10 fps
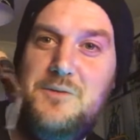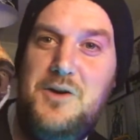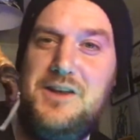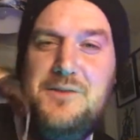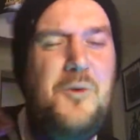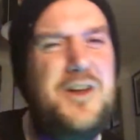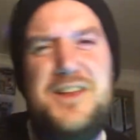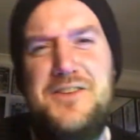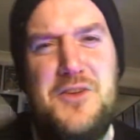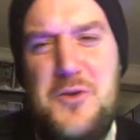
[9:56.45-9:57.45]
What
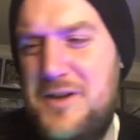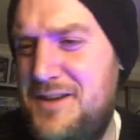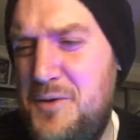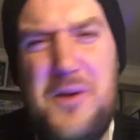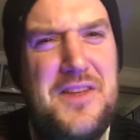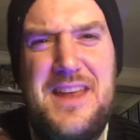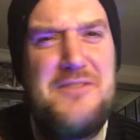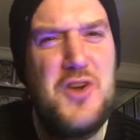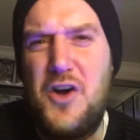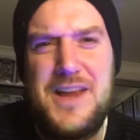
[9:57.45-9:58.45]
can you do? you are thinking,
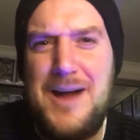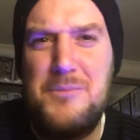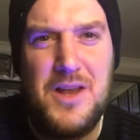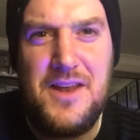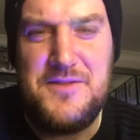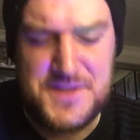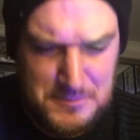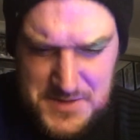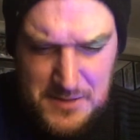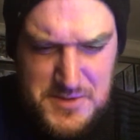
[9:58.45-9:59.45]
you've got to gamble in life
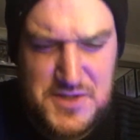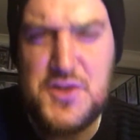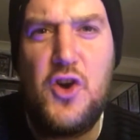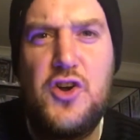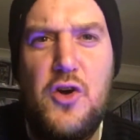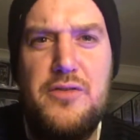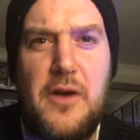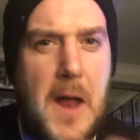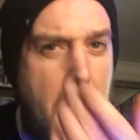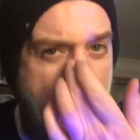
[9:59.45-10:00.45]
sometimes. You just got to go
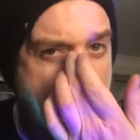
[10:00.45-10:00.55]
for it.